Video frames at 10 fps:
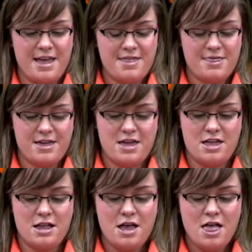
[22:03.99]
And
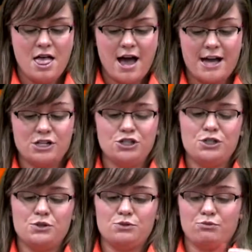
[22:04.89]
then I just
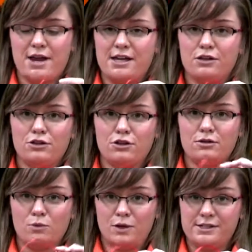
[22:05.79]
used
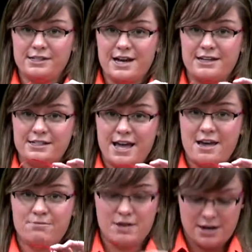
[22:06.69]
regular one-sided
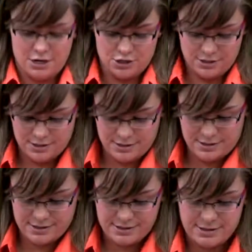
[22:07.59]
tape and I
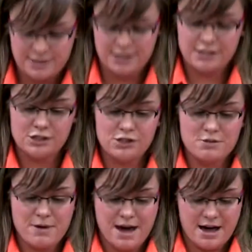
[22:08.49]
just stuck it to
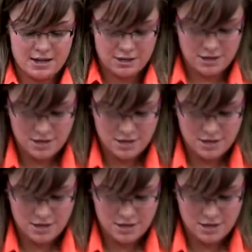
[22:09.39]
the back.